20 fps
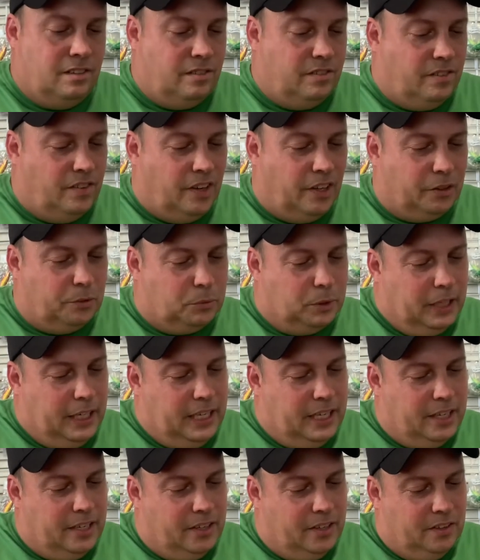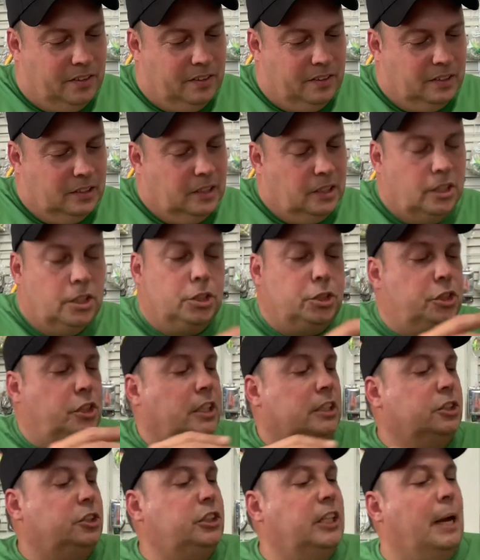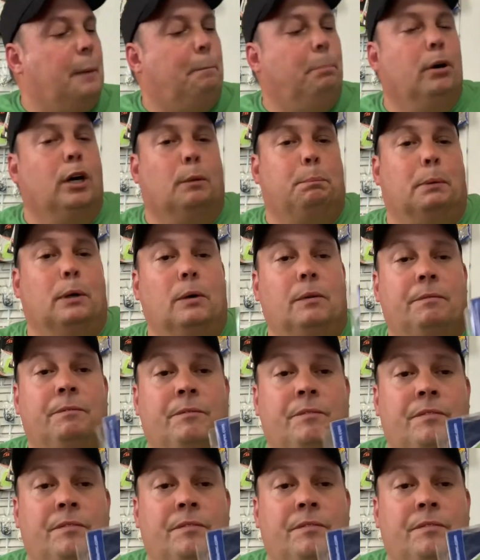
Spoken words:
Another one here, sunset purple.